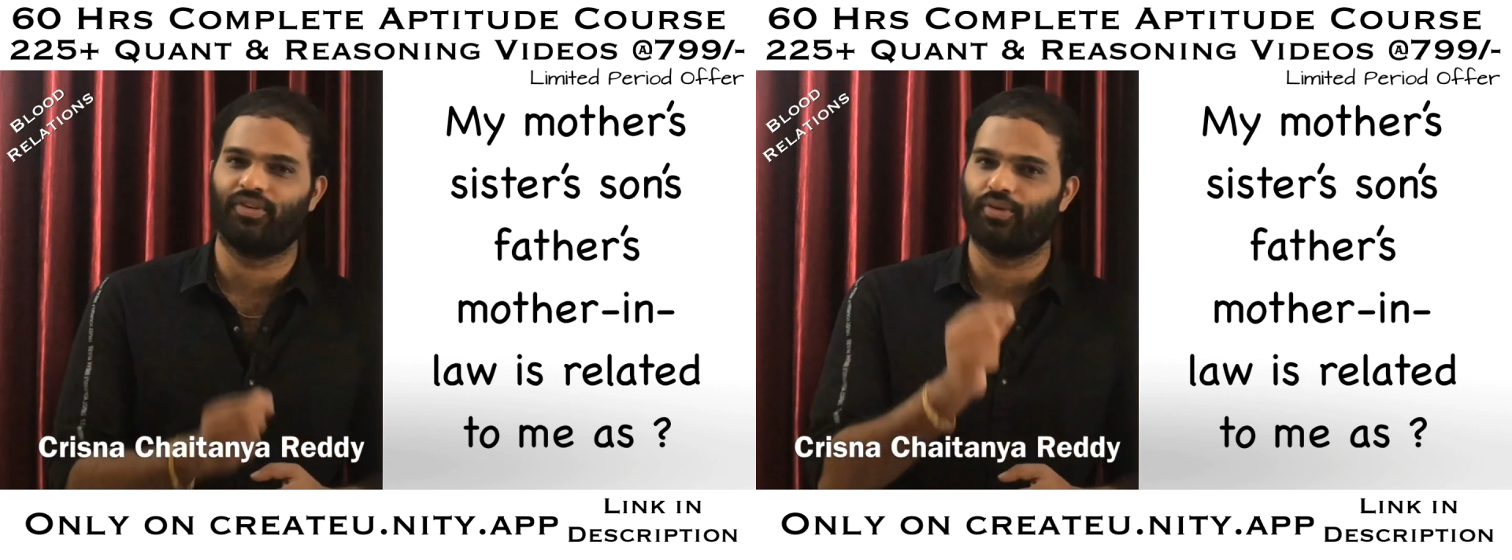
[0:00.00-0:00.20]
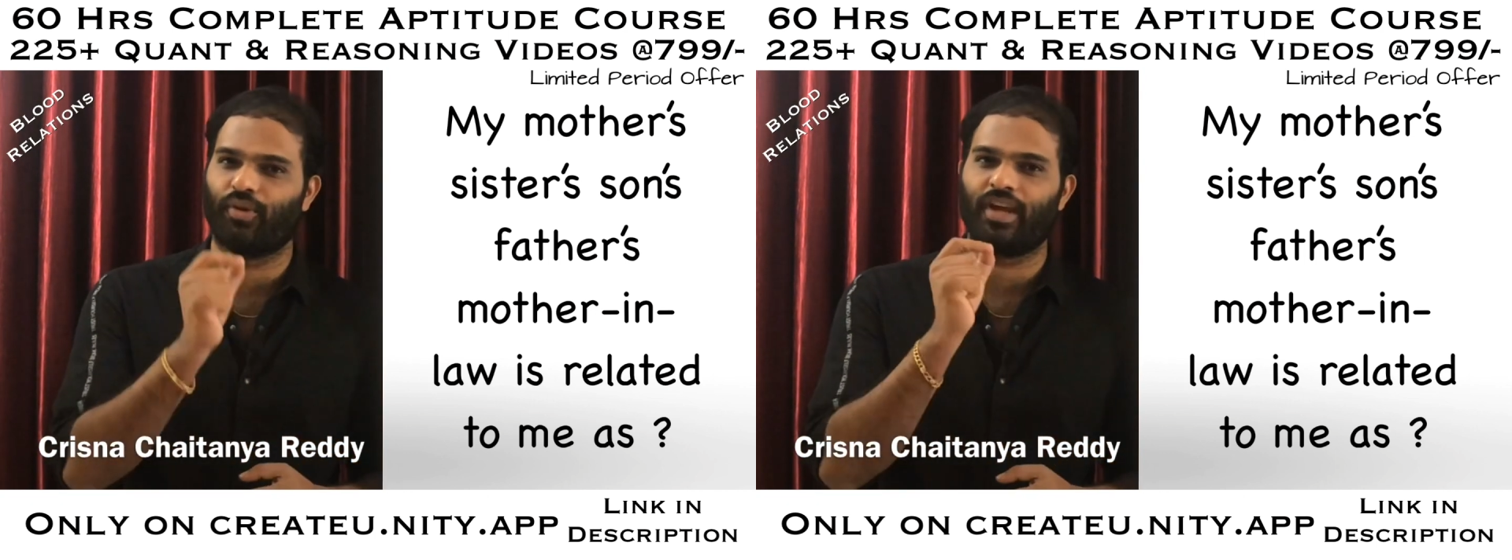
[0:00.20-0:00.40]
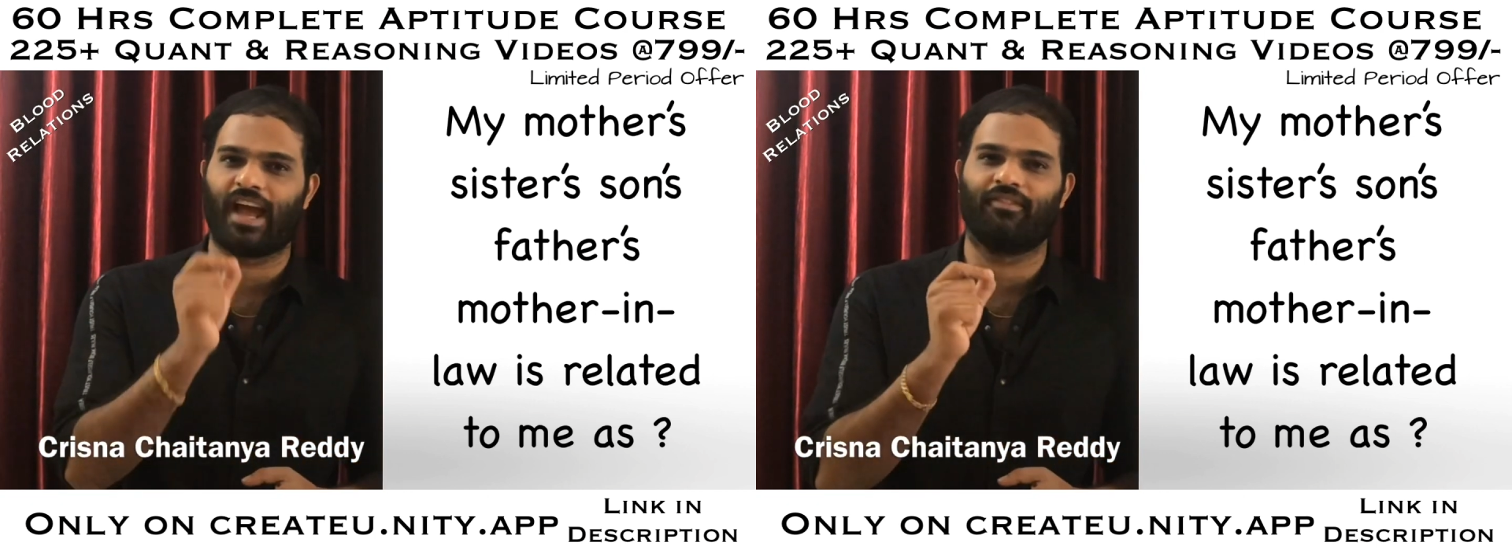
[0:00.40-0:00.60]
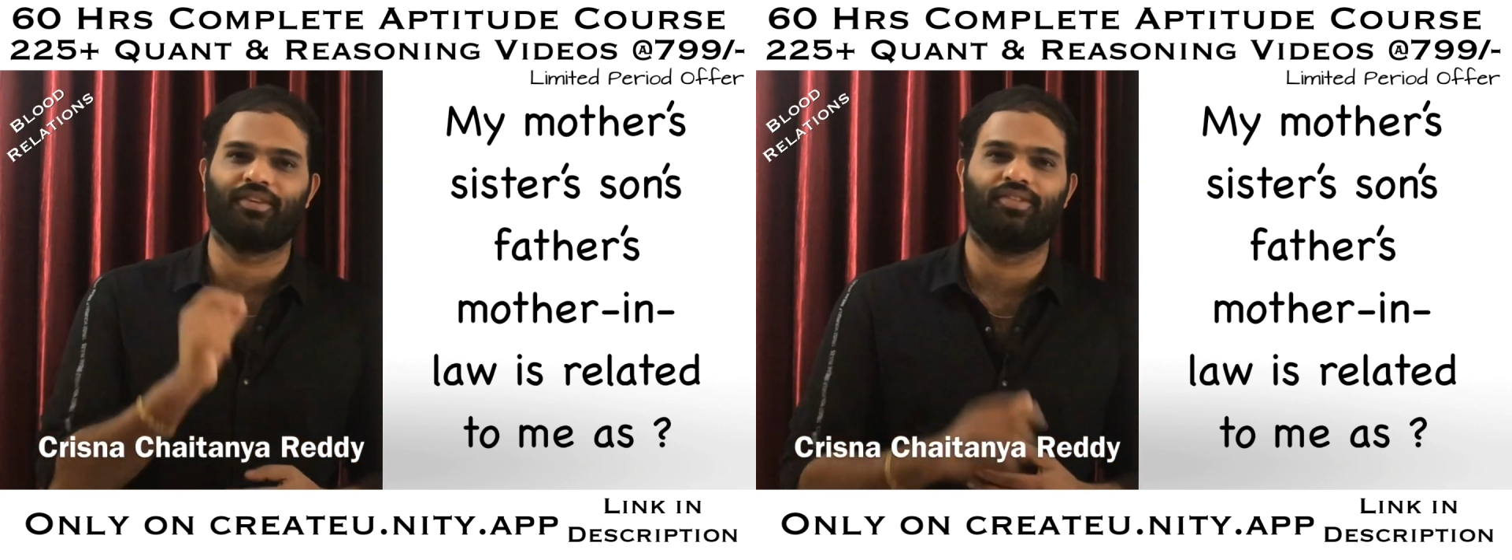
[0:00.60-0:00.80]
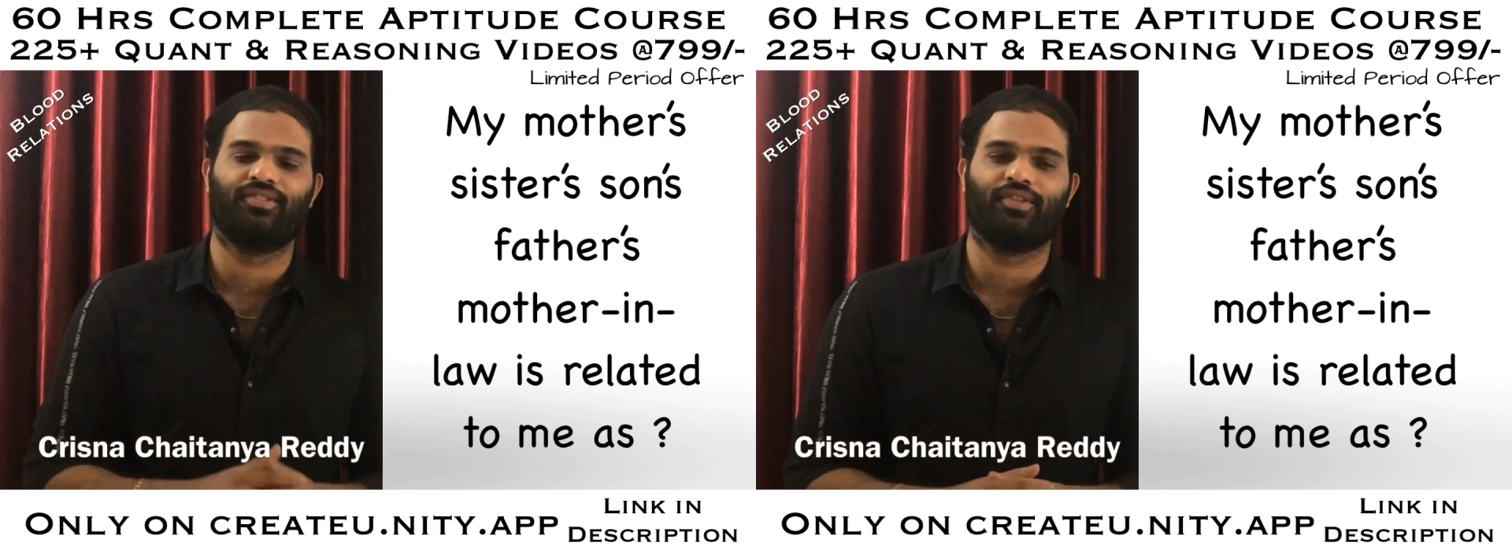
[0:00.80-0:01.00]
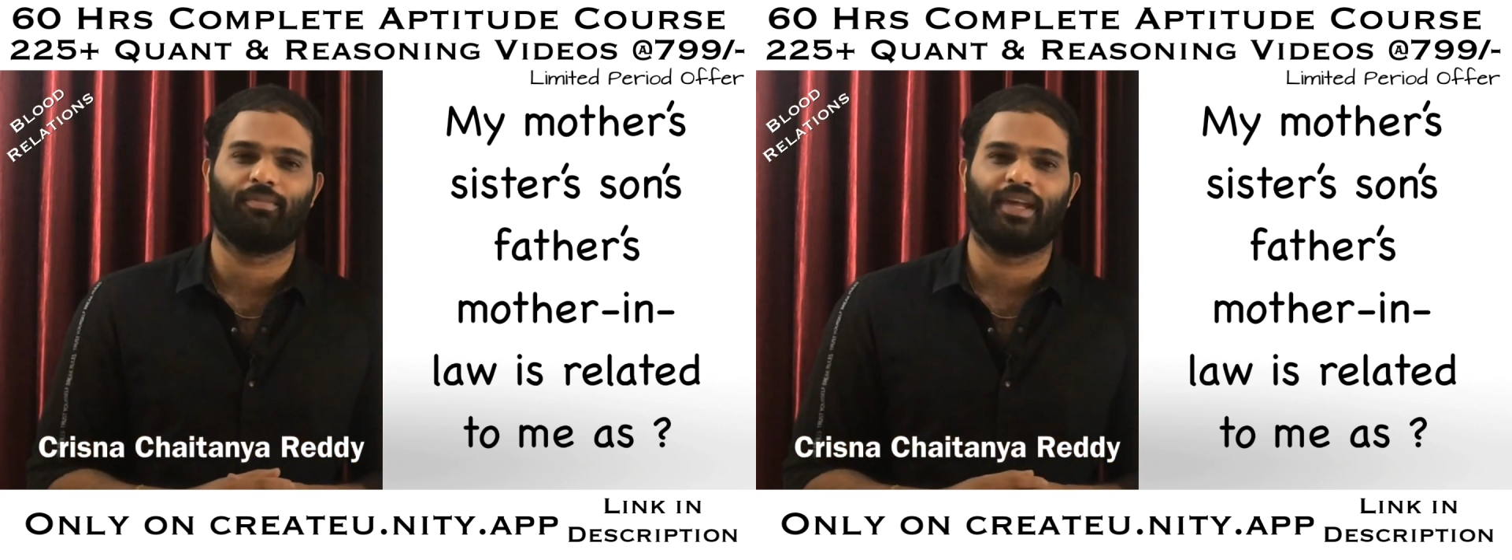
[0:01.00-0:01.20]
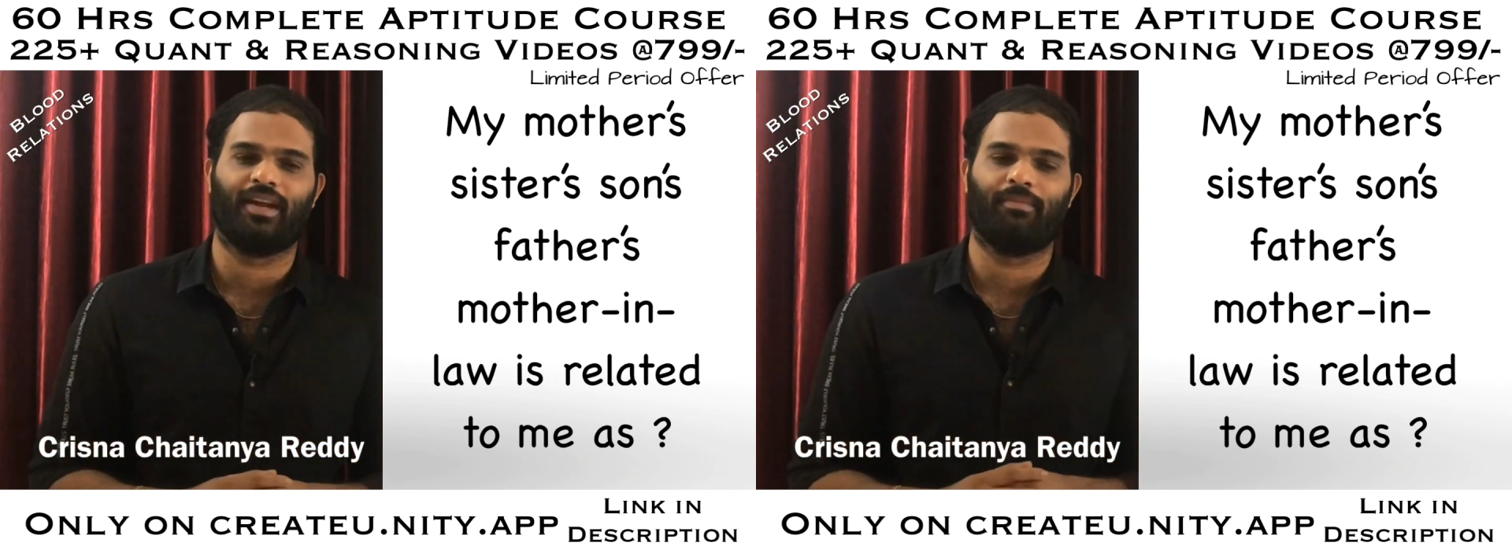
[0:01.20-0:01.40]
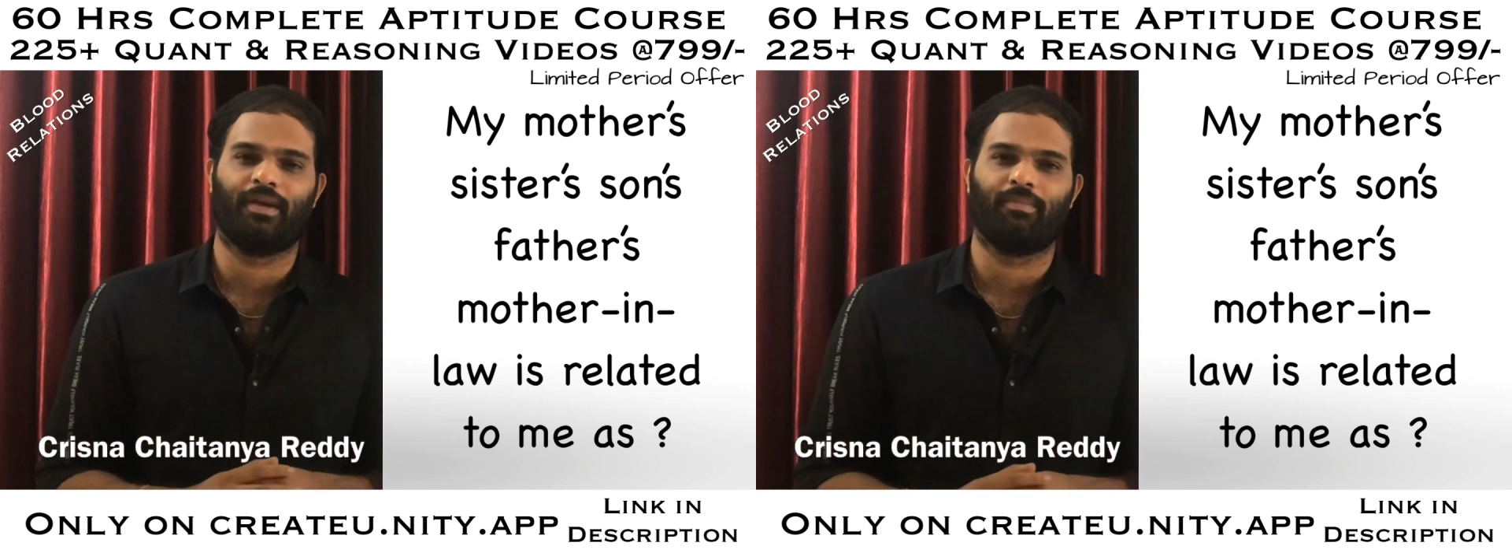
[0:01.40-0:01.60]
You don't have to use your pen
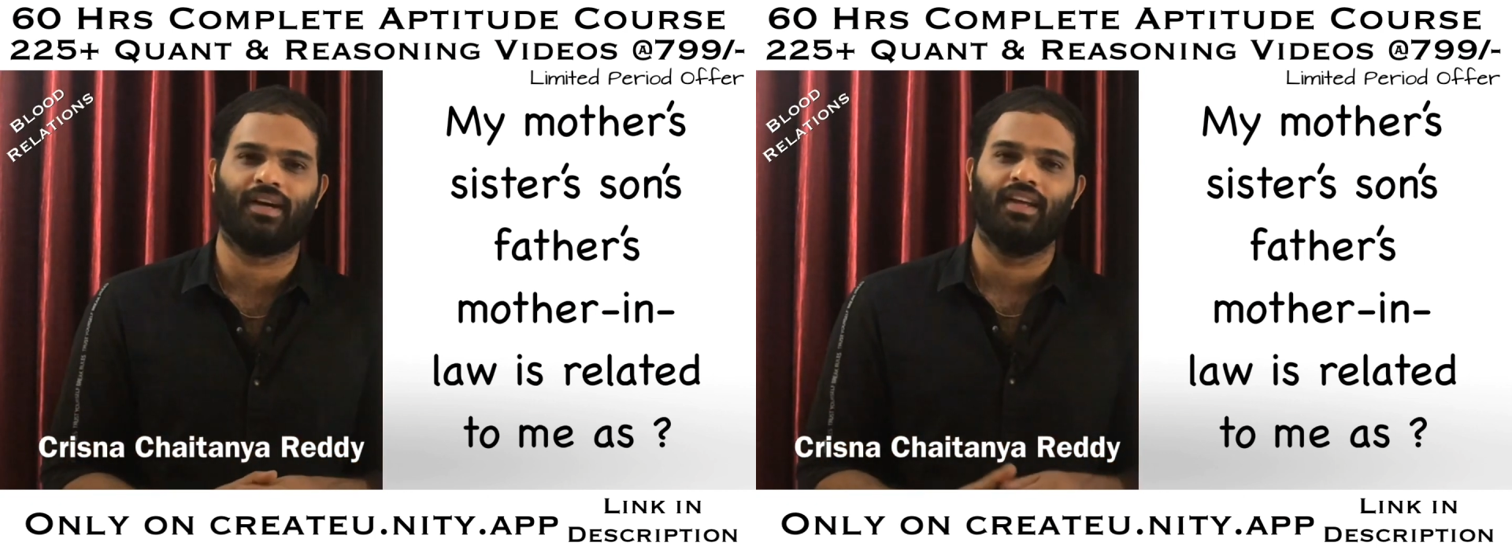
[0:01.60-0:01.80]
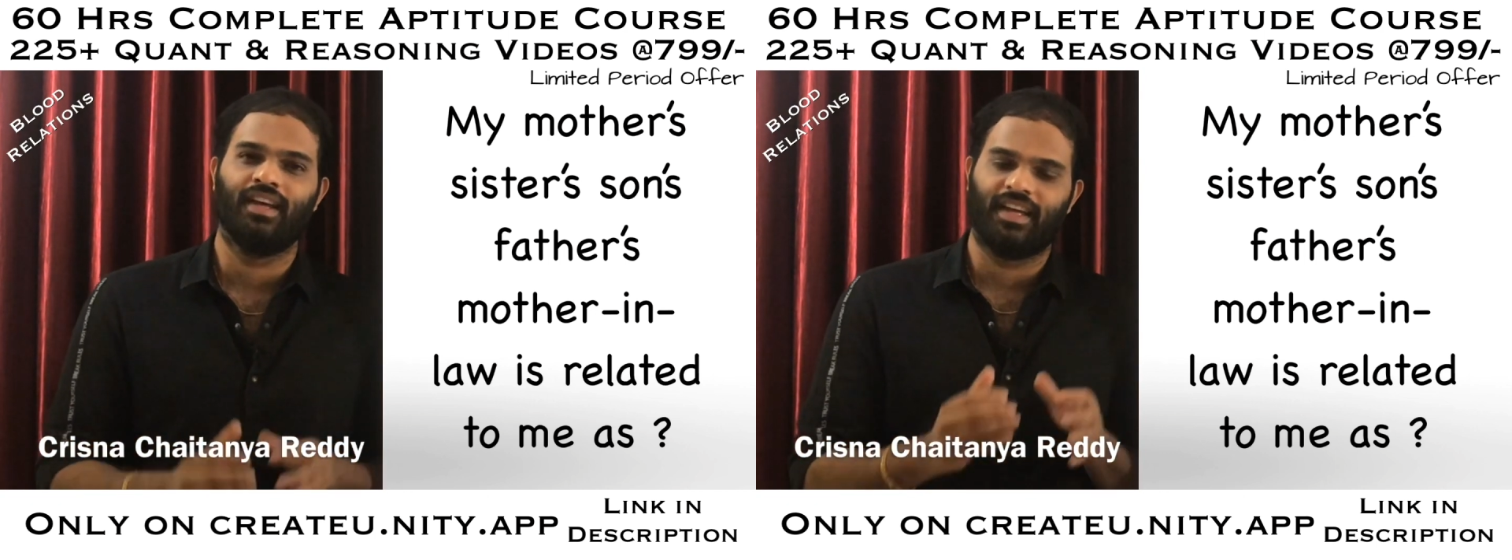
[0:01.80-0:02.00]
and paper.